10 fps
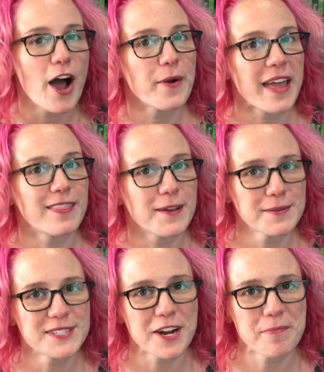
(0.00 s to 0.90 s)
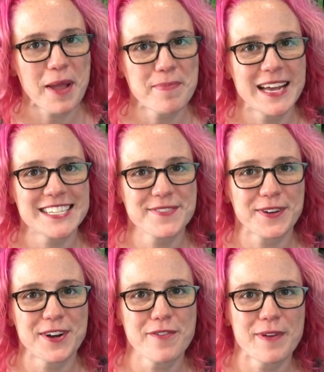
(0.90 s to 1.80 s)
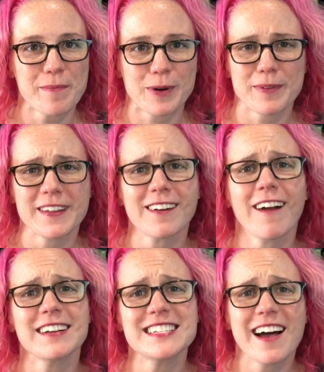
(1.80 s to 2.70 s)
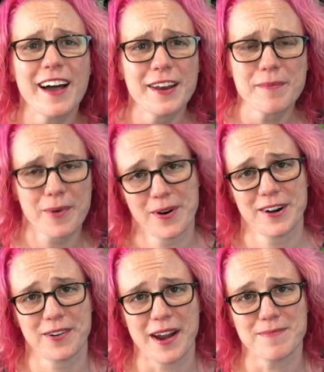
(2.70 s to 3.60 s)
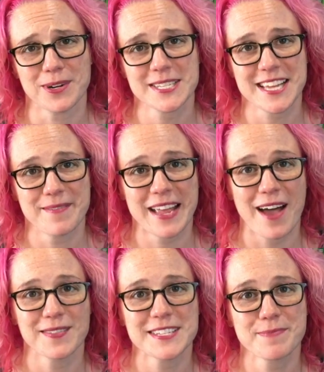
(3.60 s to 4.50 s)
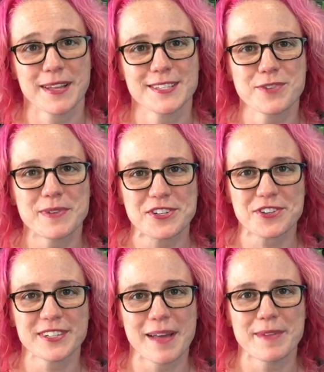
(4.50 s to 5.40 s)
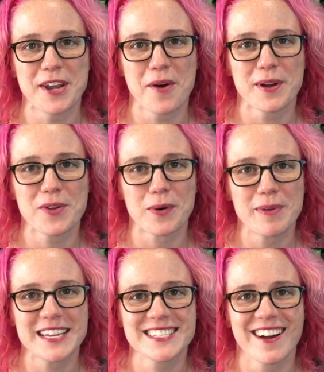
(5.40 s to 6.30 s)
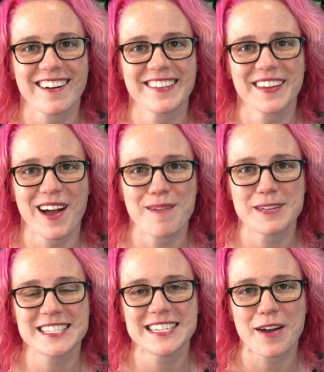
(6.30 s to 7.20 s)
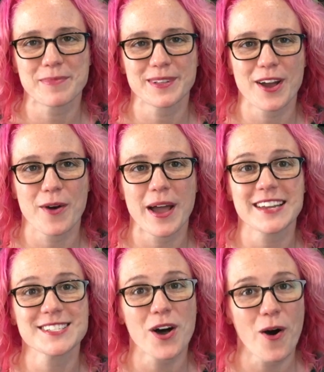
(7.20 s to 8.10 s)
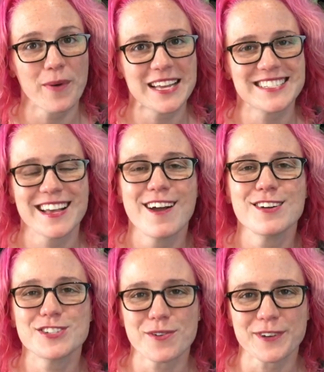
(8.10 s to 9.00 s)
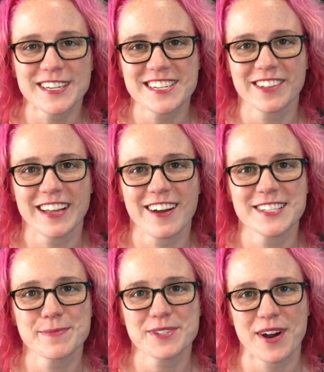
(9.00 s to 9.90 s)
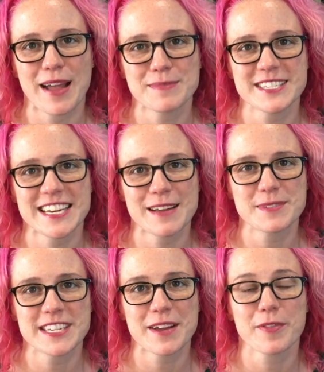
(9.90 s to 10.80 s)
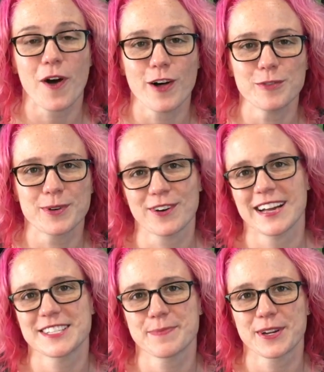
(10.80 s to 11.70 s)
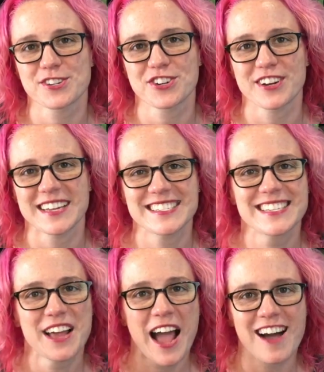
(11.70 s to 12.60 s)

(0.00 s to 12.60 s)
Okay, those are my picks for November, but there are a ton more great books coming out this month, so be sure to let me know what your picks are in the comments down below. And as always, don't forget to click on subscribe to stay up to date with all of Book Riot's bookish goodness.